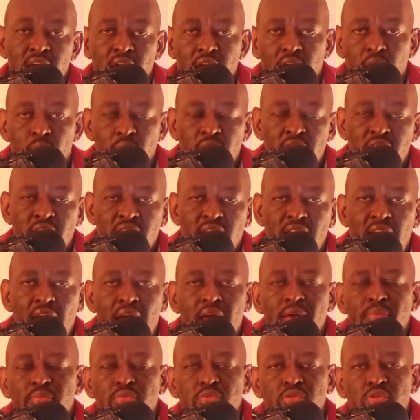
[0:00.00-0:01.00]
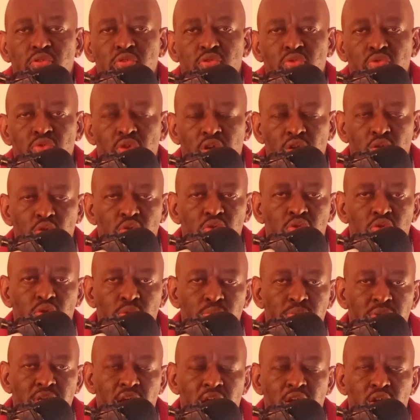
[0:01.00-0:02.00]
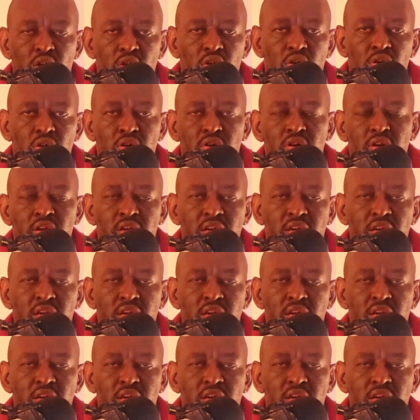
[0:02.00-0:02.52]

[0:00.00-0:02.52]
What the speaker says: And when it comes to your YouTube channel,